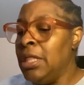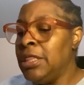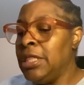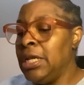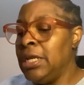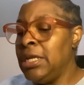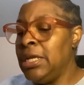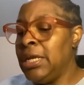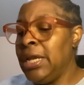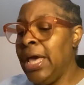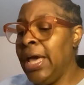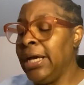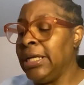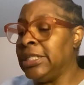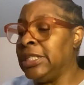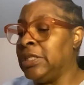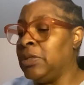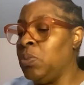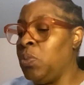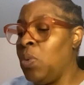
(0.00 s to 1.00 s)
The
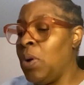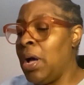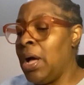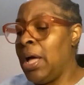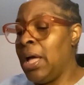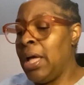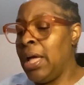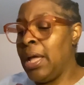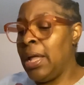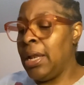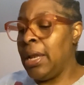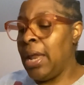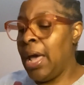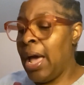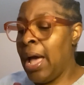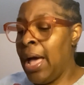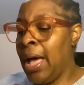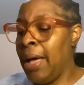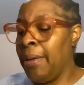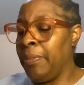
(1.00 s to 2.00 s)
next one
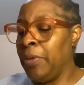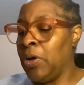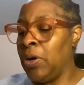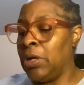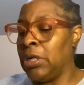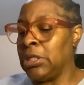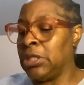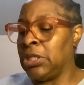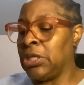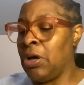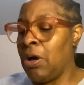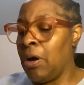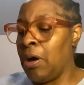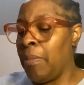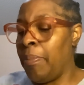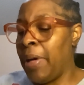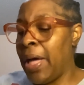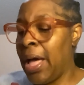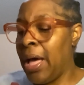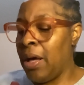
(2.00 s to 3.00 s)
I'm going to
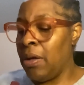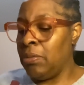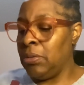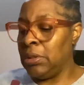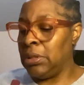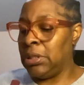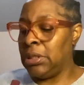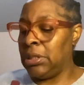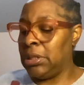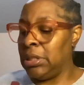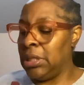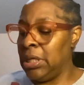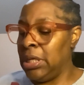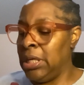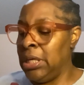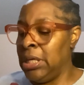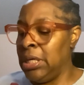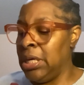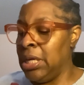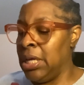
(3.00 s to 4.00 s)
talk about
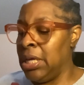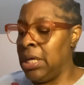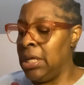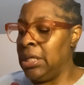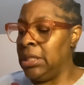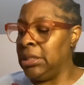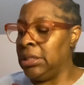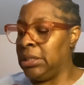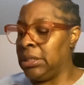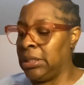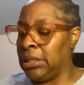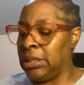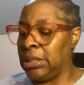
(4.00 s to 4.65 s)
is